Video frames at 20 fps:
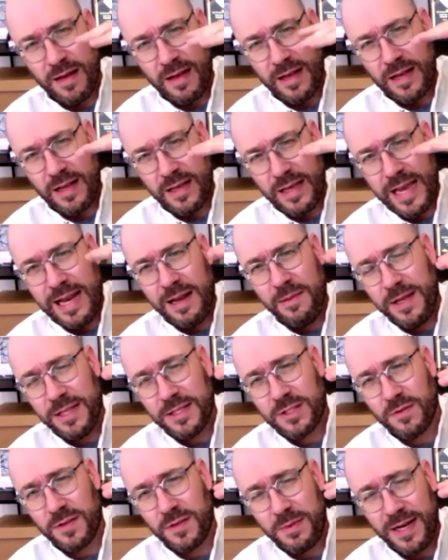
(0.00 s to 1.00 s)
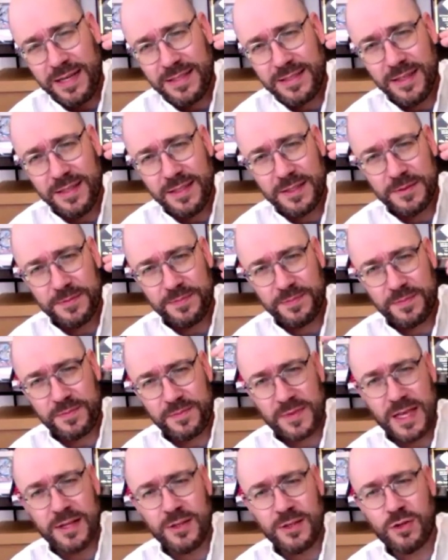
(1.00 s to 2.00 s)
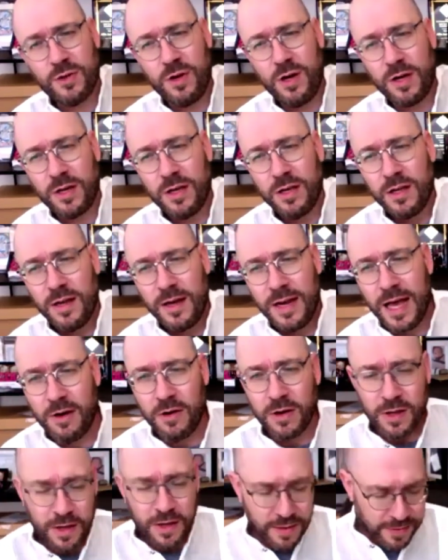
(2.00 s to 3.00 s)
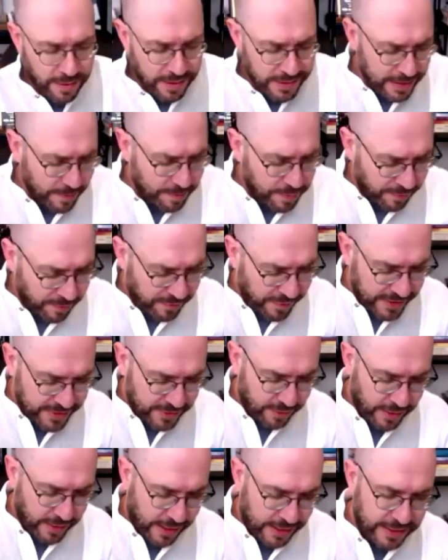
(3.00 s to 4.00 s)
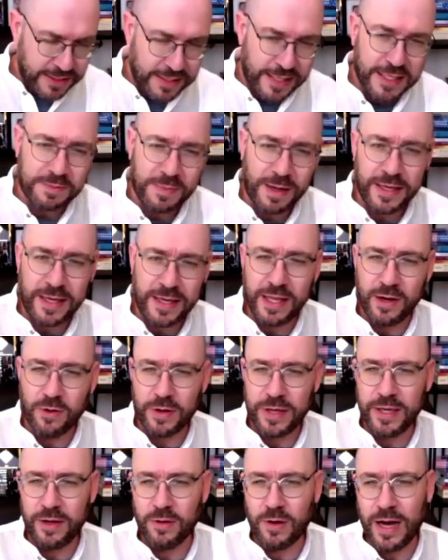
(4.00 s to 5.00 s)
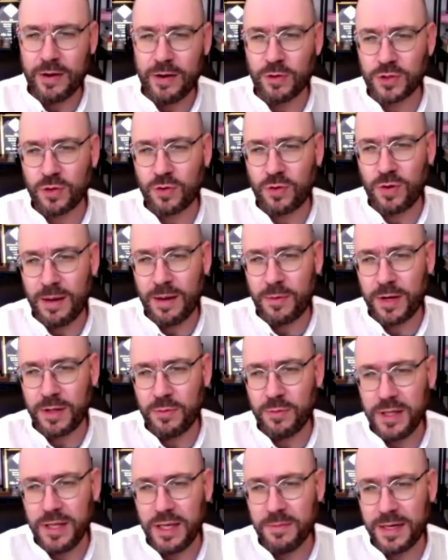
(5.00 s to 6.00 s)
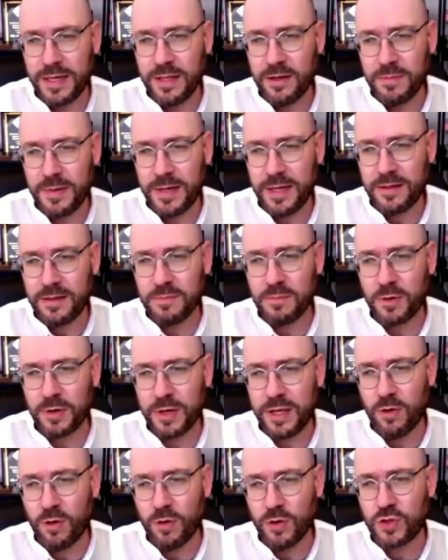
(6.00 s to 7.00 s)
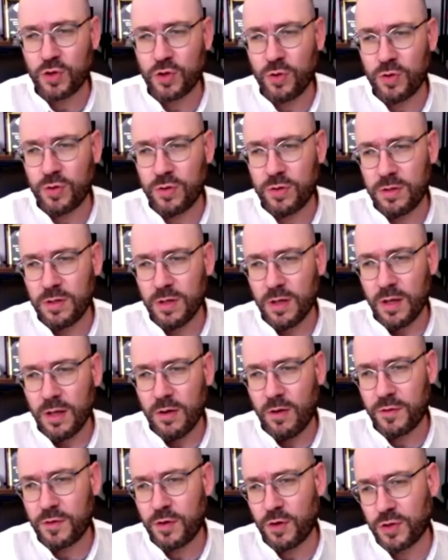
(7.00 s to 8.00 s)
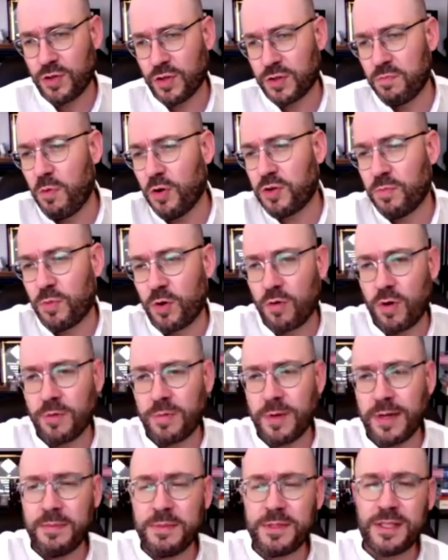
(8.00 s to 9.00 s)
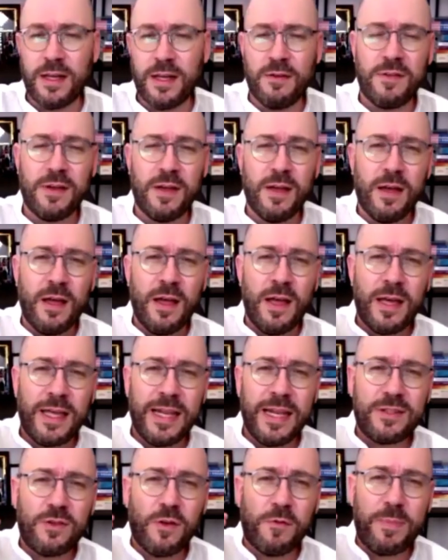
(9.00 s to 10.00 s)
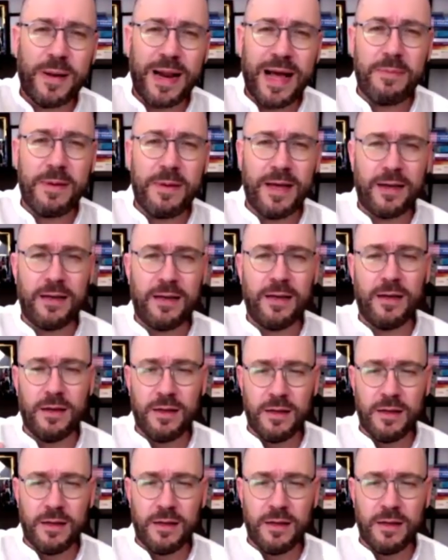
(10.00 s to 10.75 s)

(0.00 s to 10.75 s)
uh, elements of devices and so on. Now, there is a professor that is, he's my hero. He, I also collaborated with him a little bit, but he also, of course, does much more work by himself. Christoph Brabec,